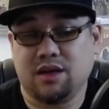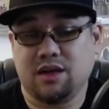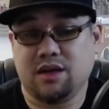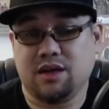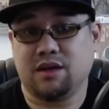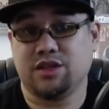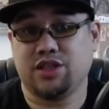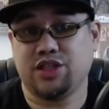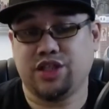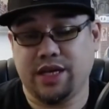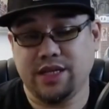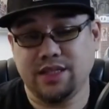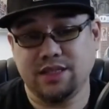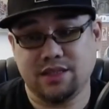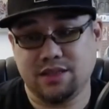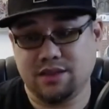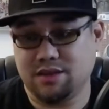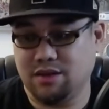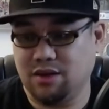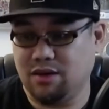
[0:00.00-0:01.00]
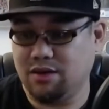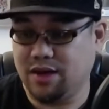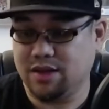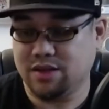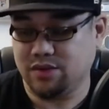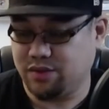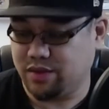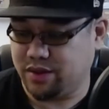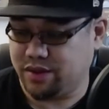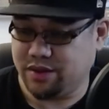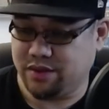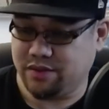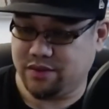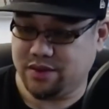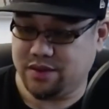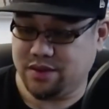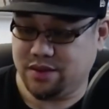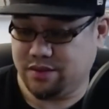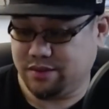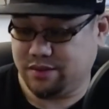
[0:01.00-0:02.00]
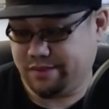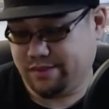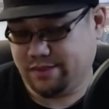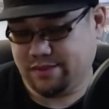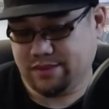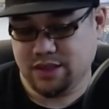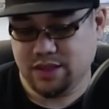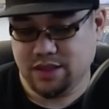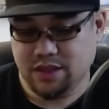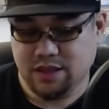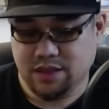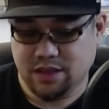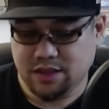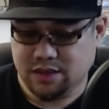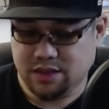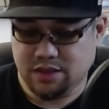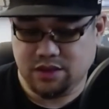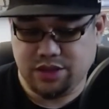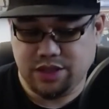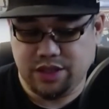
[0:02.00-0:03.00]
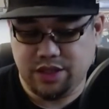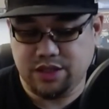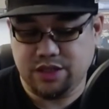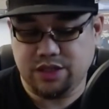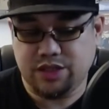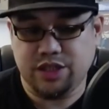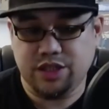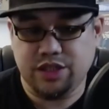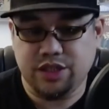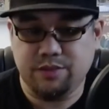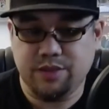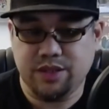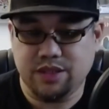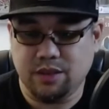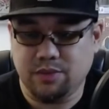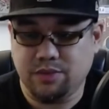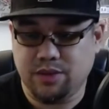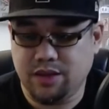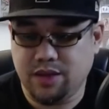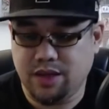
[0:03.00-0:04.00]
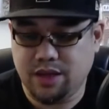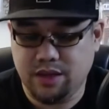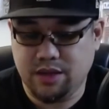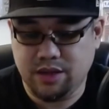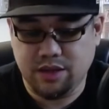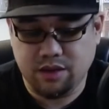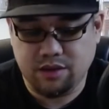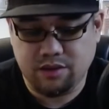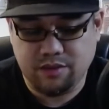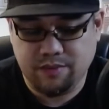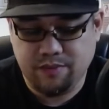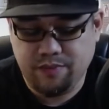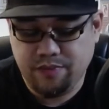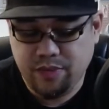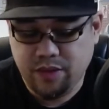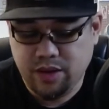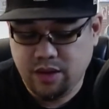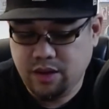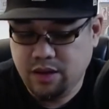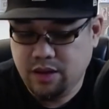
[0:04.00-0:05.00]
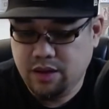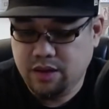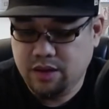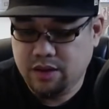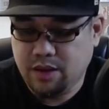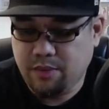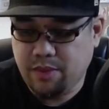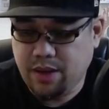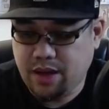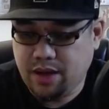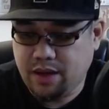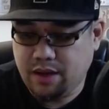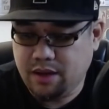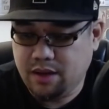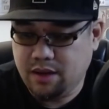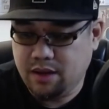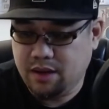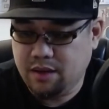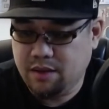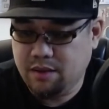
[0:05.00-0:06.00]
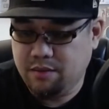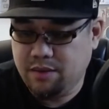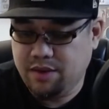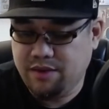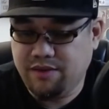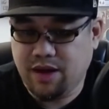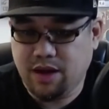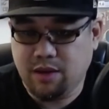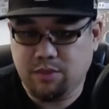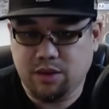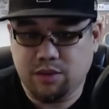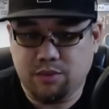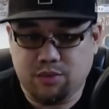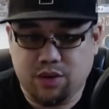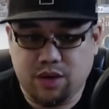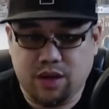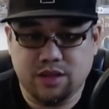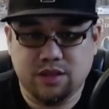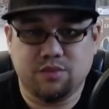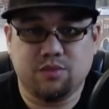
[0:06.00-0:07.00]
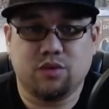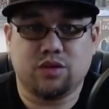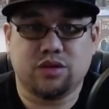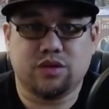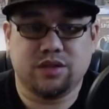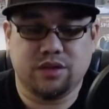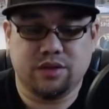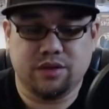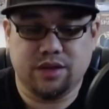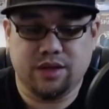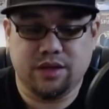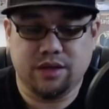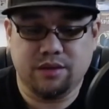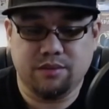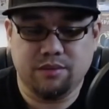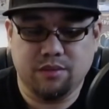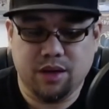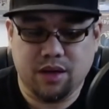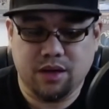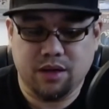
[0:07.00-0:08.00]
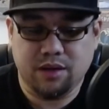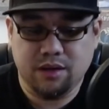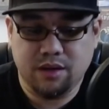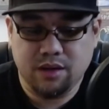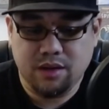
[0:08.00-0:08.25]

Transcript: Chase. Oh, that's a really good one too. So she should be something that might be viable in Bronze more so than in Modern.